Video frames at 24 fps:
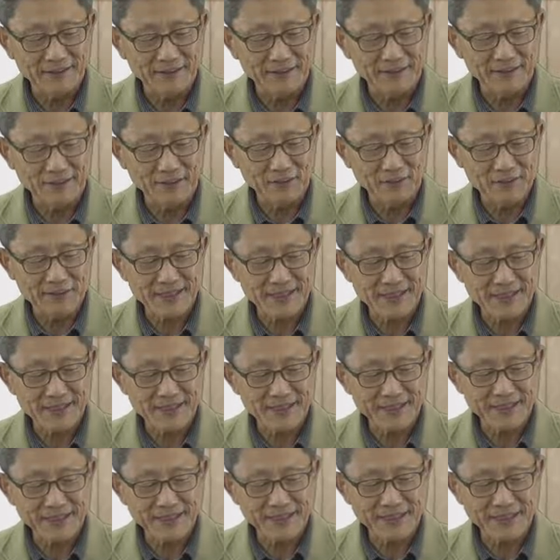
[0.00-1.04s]
host
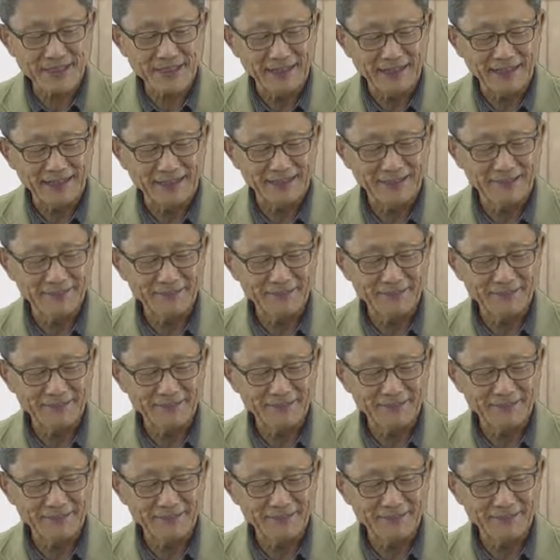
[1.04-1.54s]
ion.